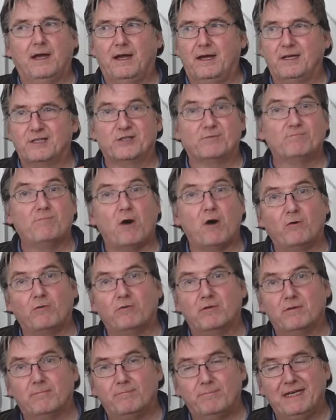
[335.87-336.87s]
a
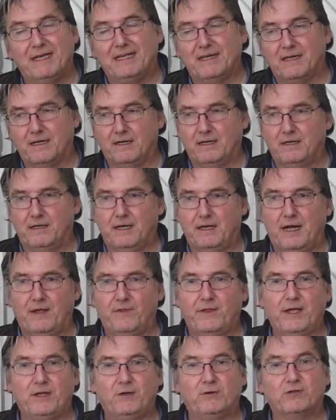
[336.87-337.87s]
smoked beer,
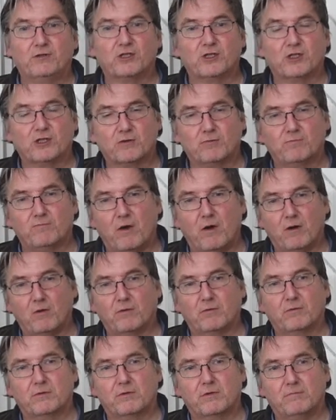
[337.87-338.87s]
and they use
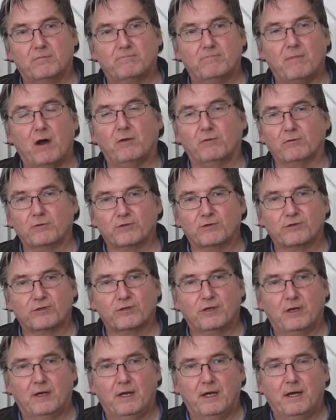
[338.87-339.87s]
smoked
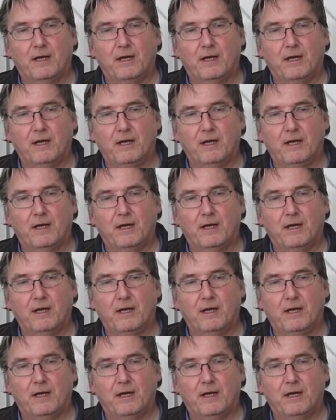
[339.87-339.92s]
malts